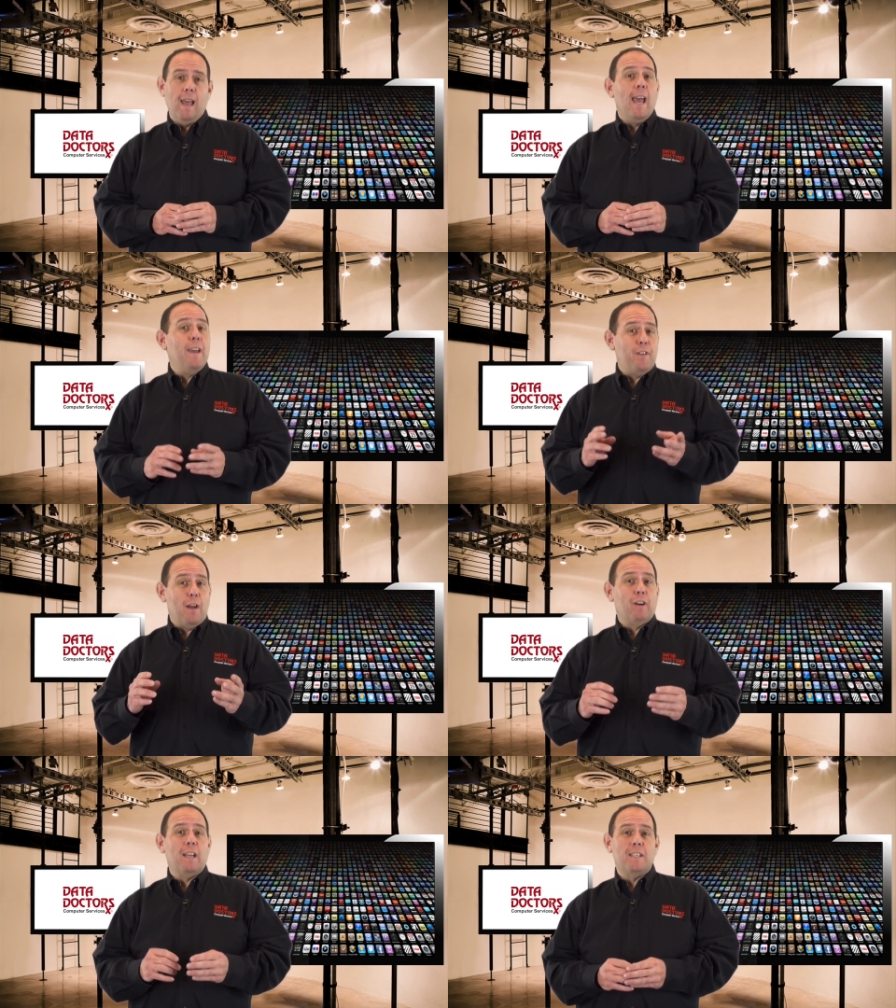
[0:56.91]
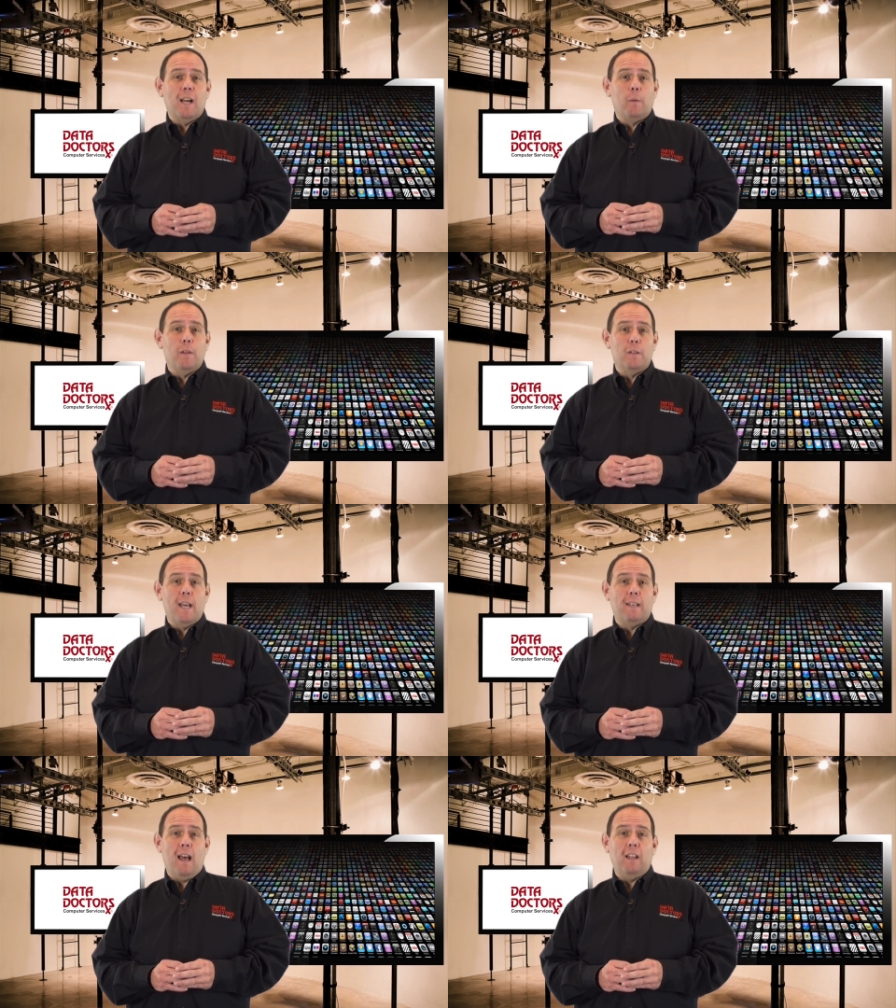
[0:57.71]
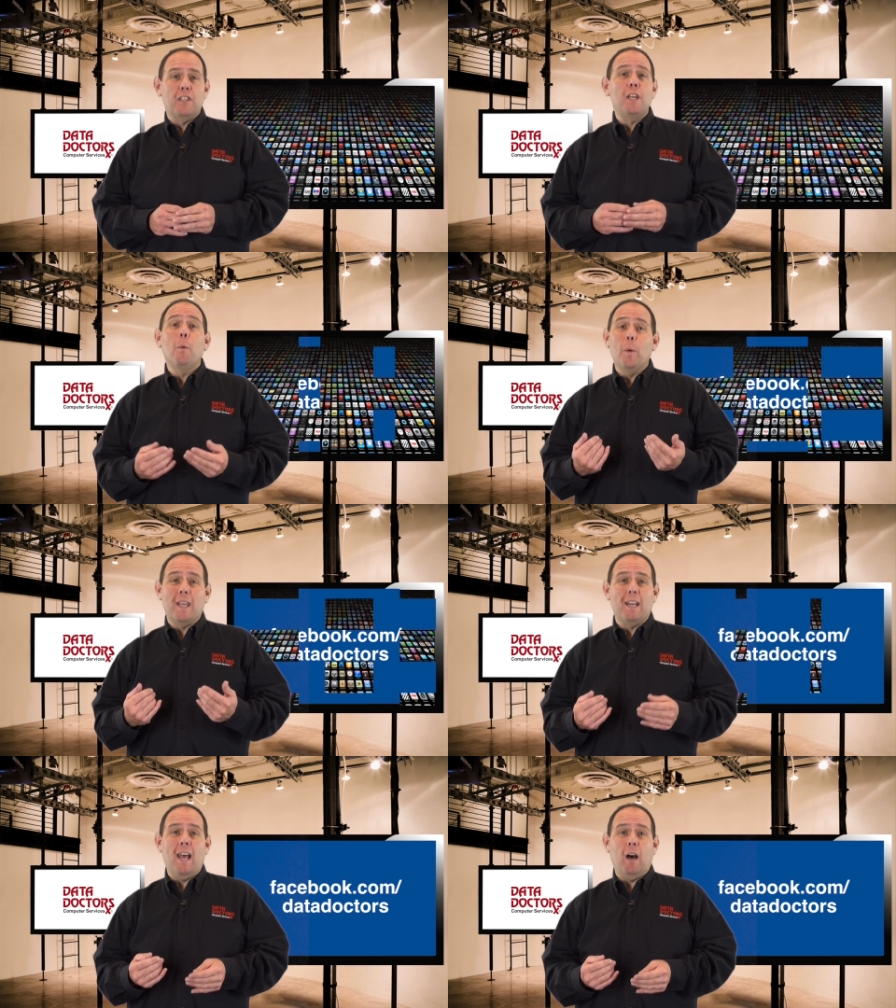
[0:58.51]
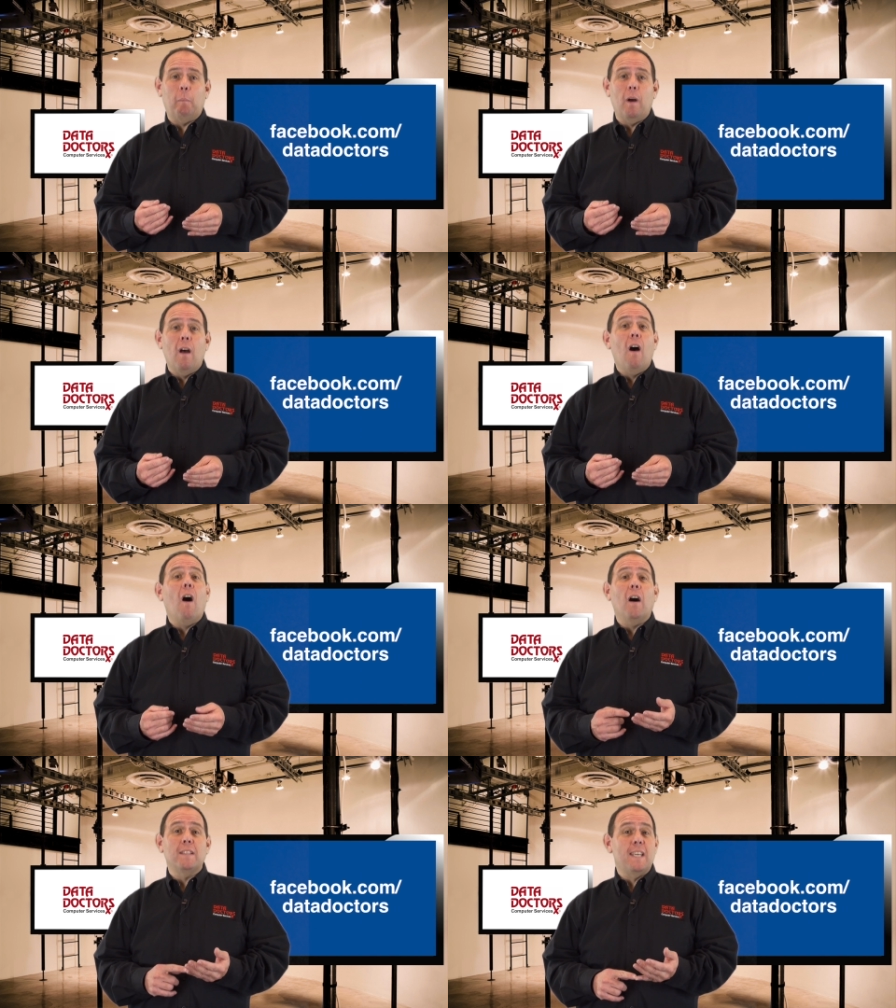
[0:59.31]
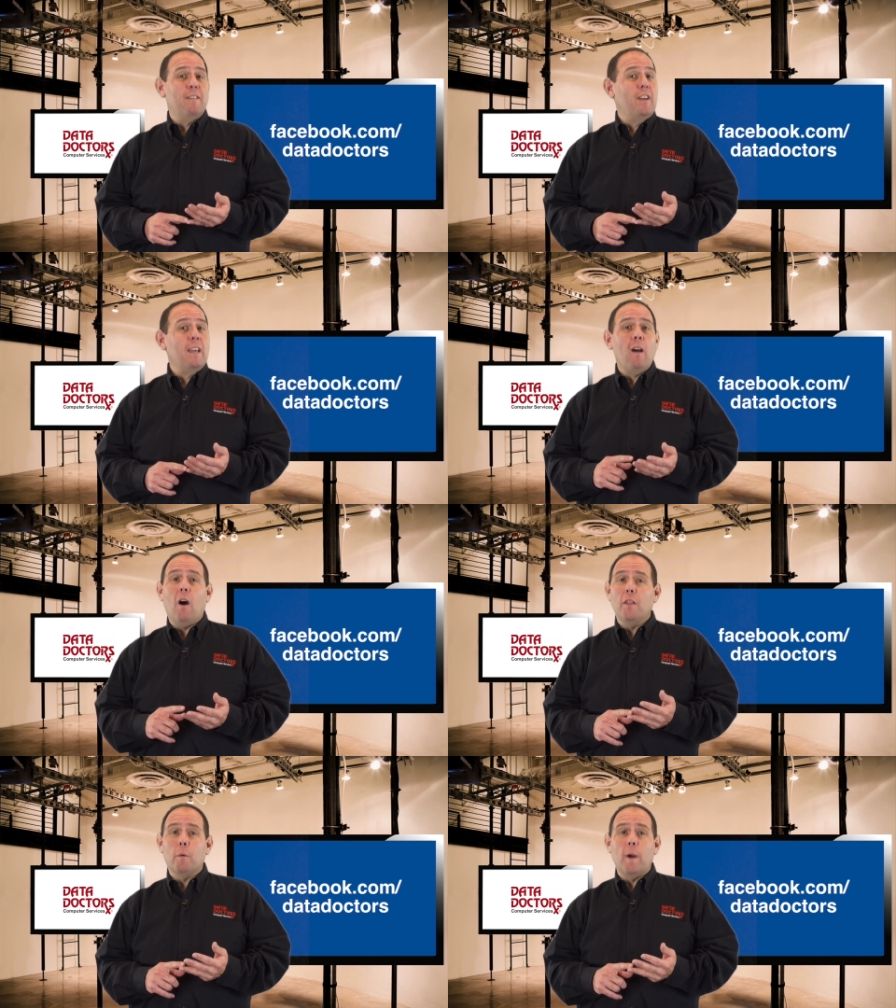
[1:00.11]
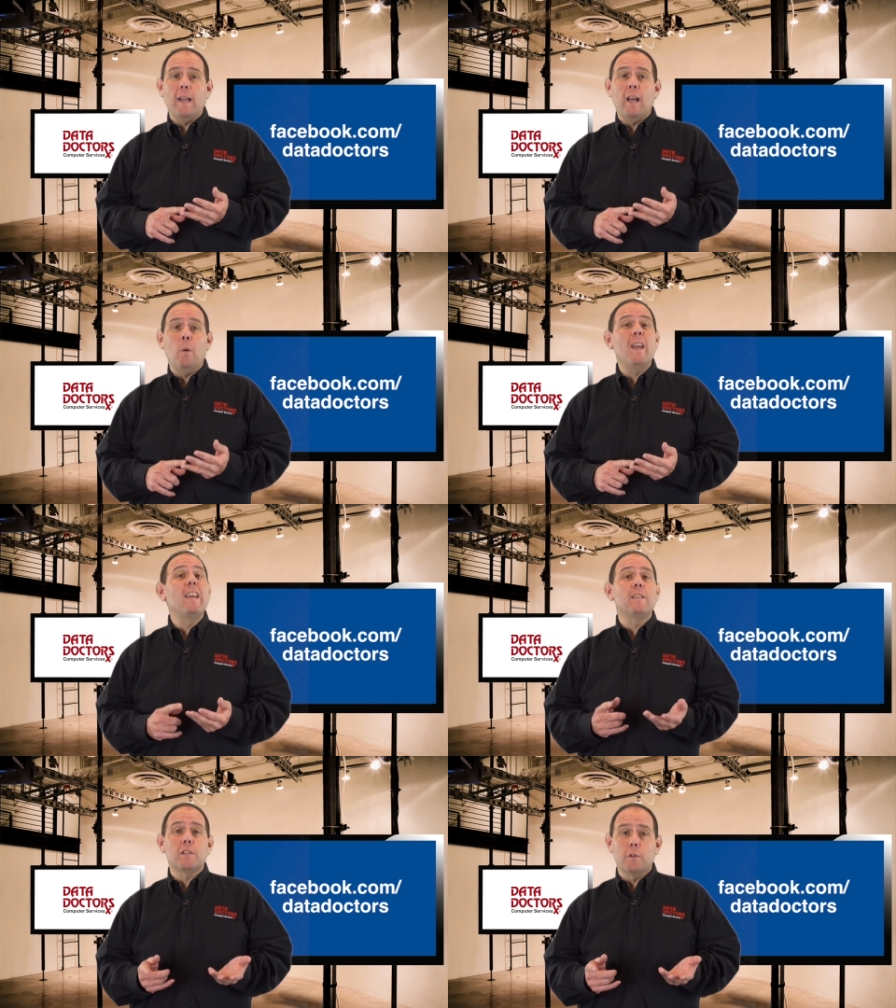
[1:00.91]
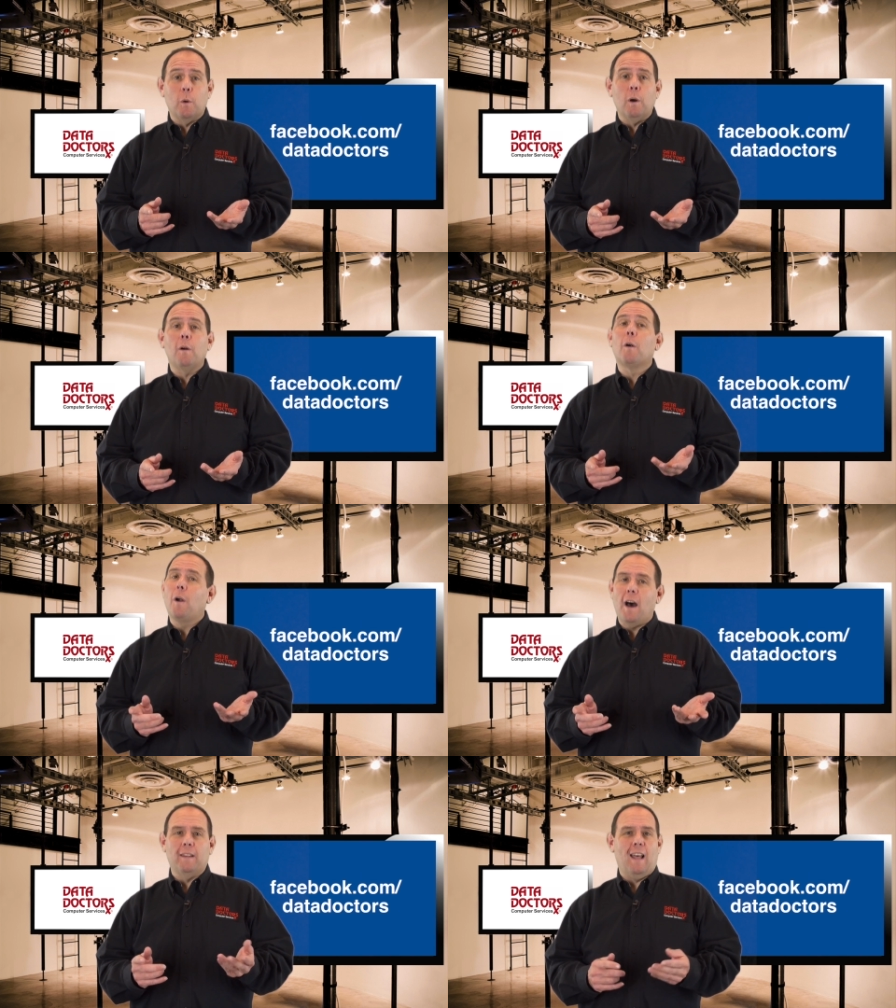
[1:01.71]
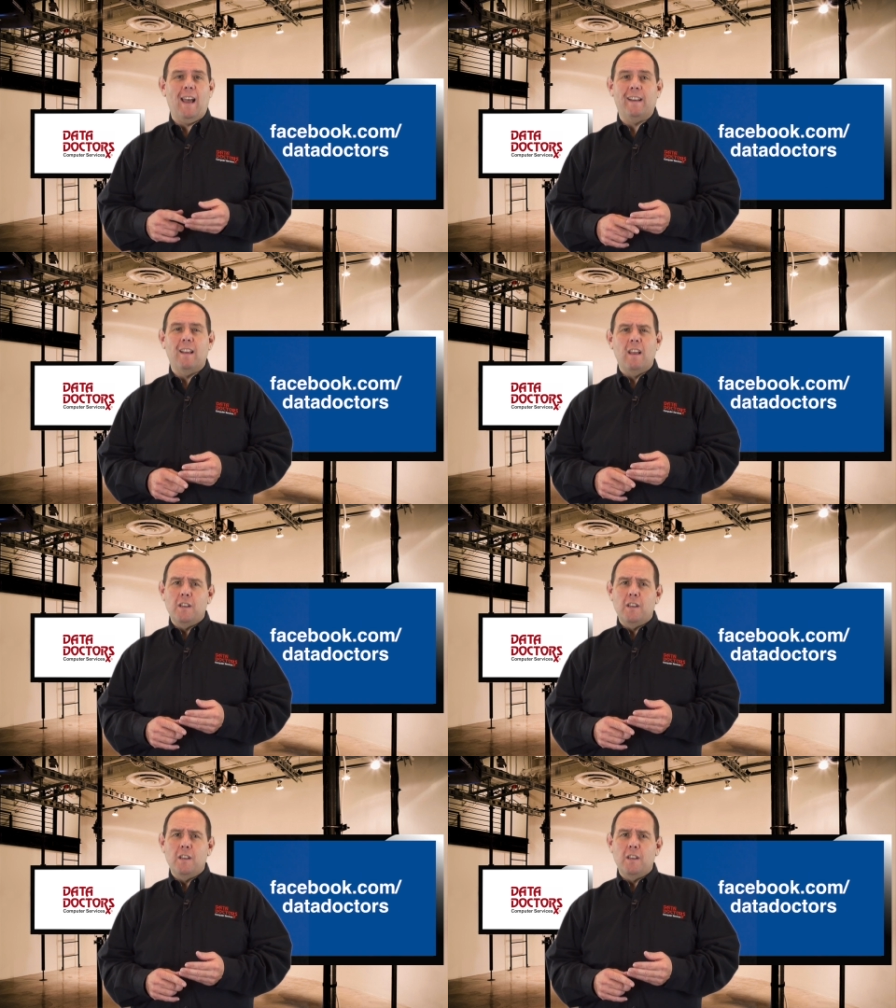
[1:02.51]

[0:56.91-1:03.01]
Hey, if you ever get stuck with your technology, we can help. On TV, on the radio, in store, or online.